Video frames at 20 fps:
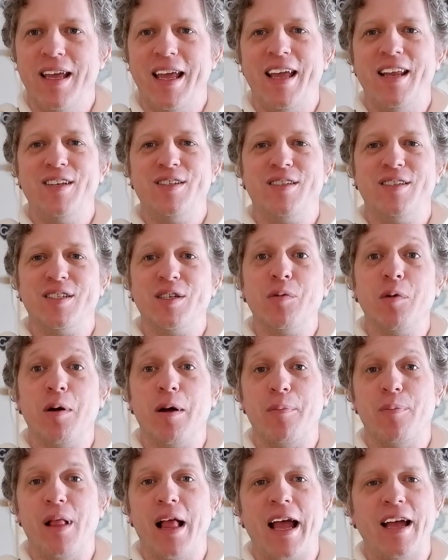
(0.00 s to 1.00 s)
into some of
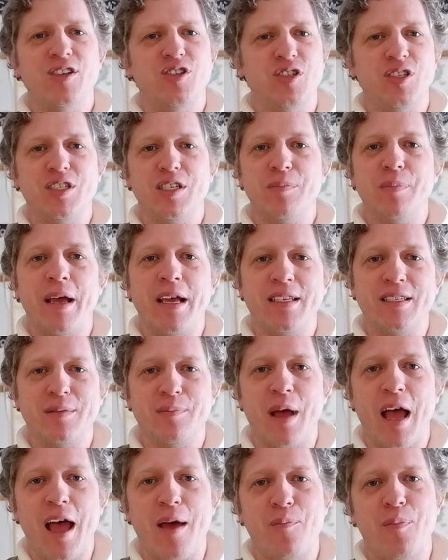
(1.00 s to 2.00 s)
my plans just to make some
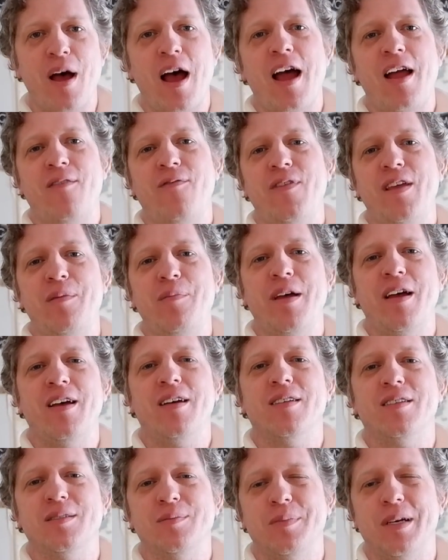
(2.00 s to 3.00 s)
pied females,